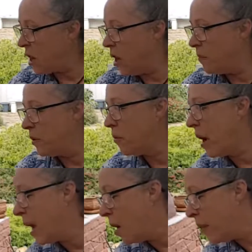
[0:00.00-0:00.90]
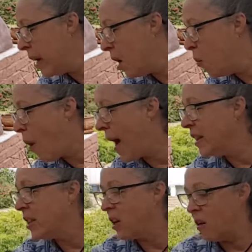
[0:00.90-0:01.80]
opened one up and I
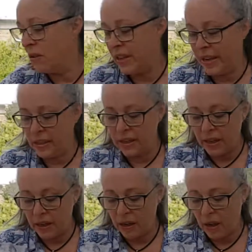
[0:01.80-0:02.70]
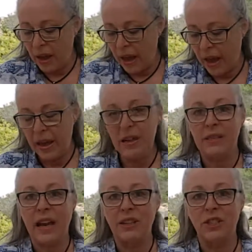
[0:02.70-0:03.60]
weighed the contents in it, and
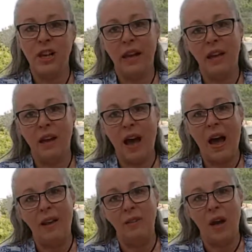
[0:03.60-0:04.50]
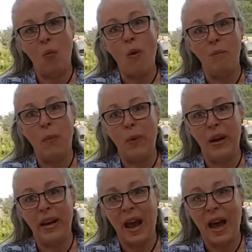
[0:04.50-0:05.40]
it's actually a
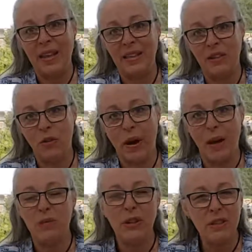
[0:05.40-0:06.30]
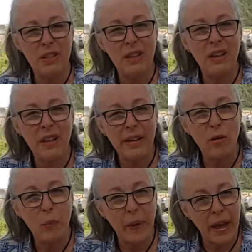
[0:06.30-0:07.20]
1.8 grams. So it's still a
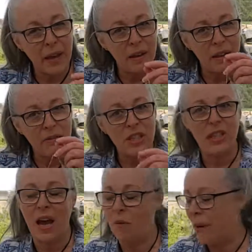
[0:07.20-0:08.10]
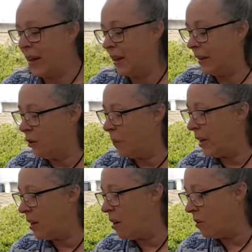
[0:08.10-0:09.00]
little bit, they've just cut back a little
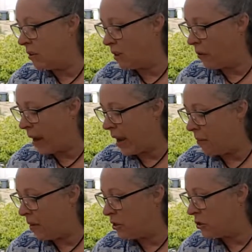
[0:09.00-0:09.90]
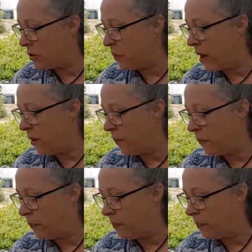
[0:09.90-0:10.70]
bit on the grammage as well.